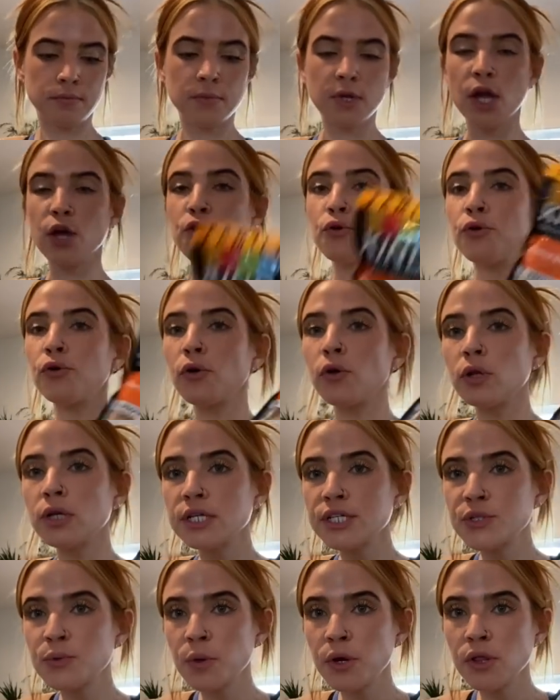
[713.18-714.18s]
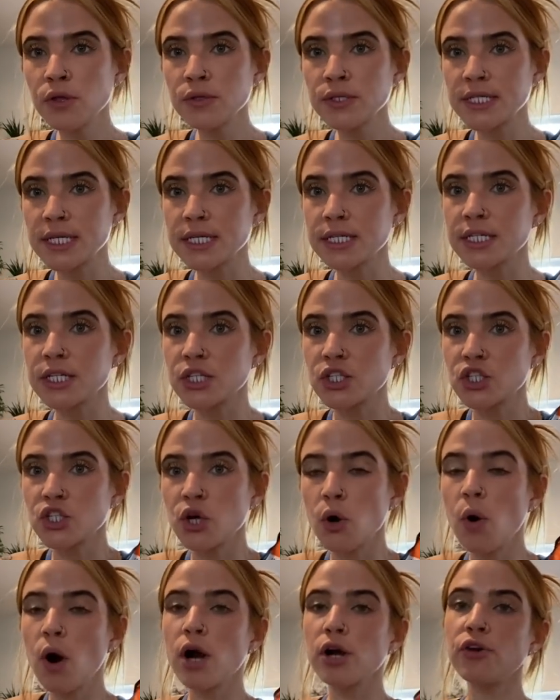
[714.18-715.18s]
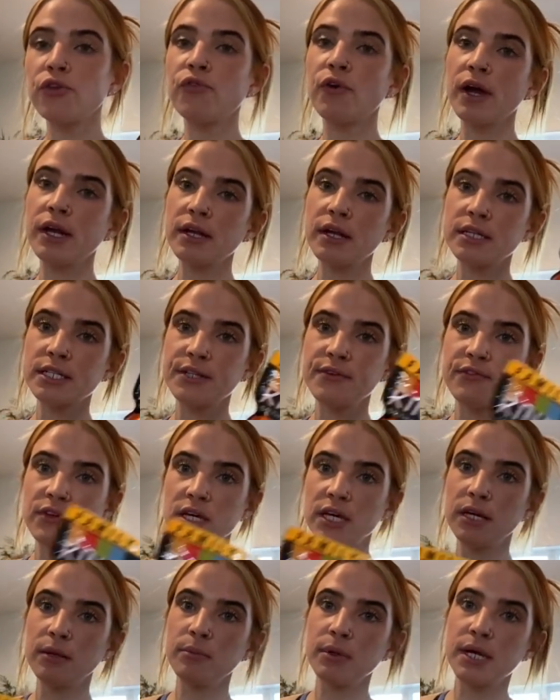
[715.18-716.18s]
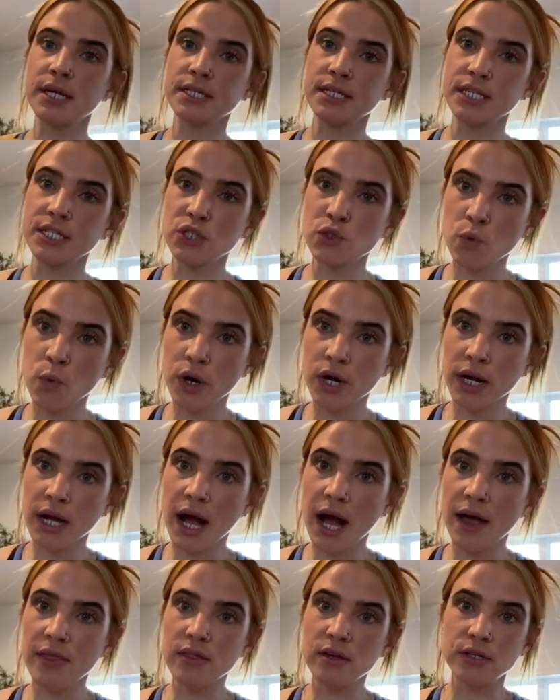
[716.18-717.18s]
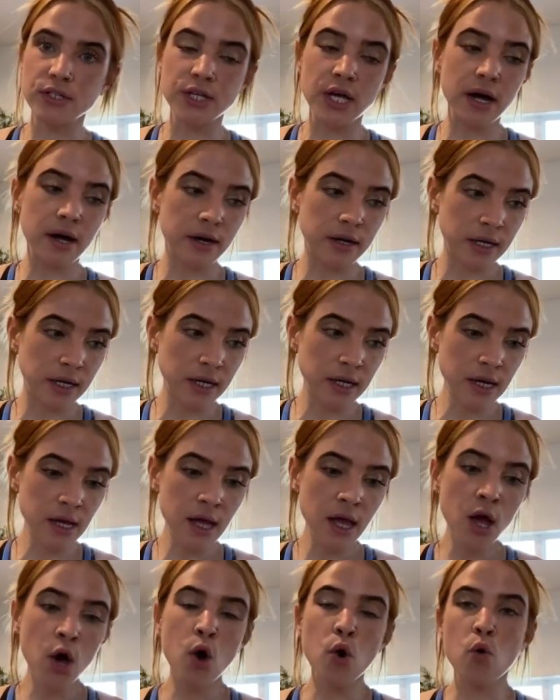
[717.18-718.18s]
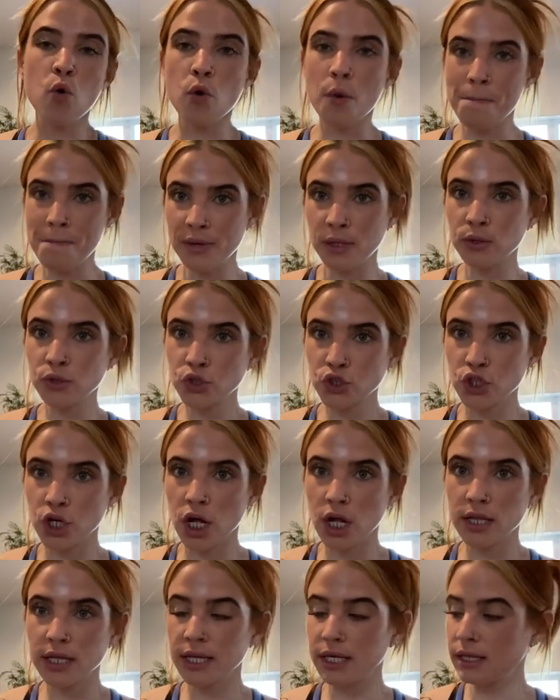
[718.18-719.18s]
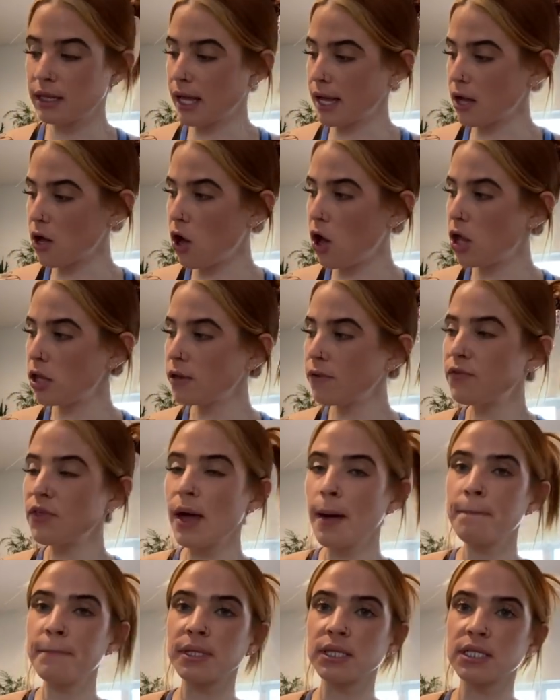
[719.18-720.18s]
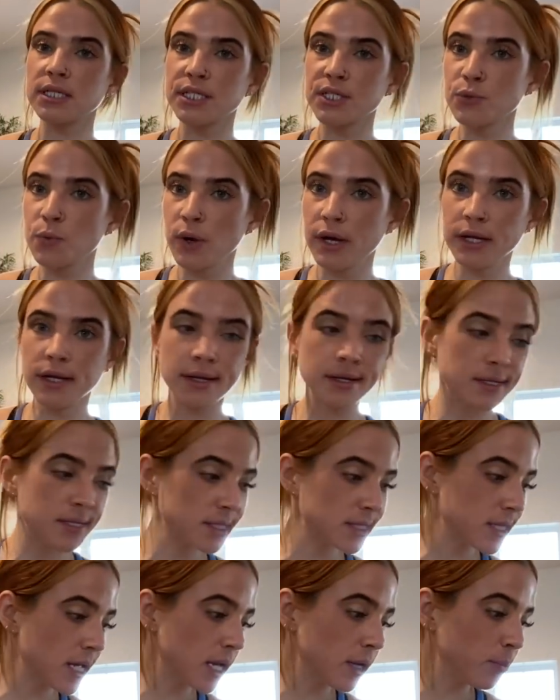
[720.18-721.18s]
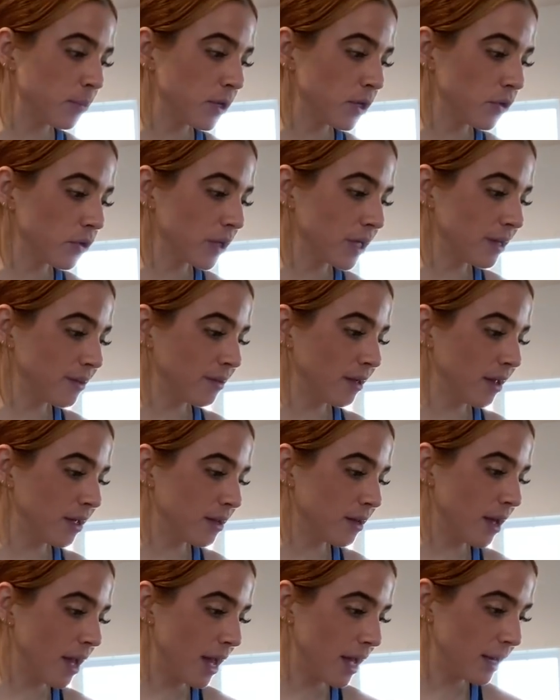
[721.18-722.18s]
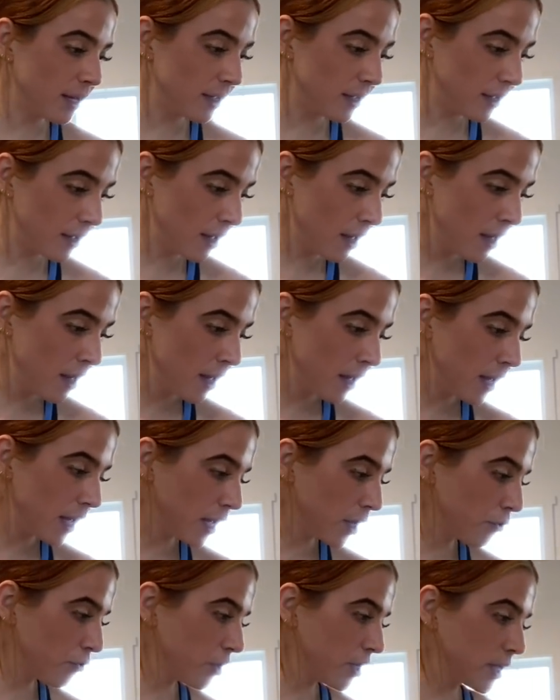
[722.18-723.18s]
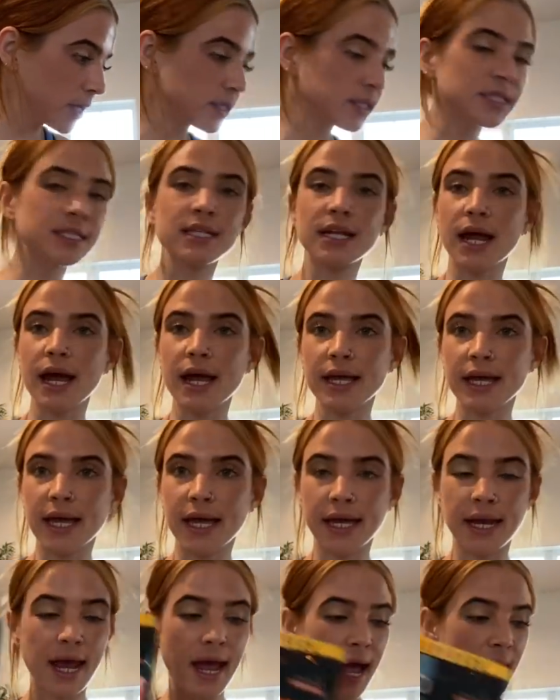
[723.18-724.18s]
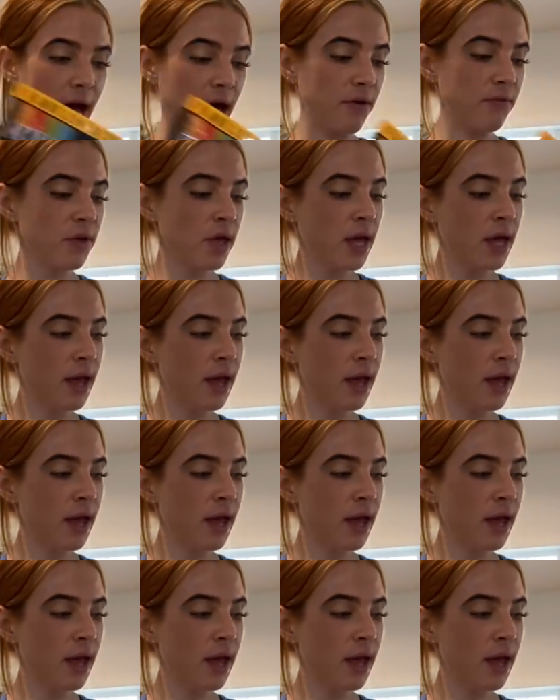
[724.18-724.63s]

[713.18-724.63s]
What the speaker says: Granola is one of those things that's so hard to find as a vegan, because I swear to God there's honey or milk chocolate in like all of them, but this one does not appear to contain any ingredients that I can't have.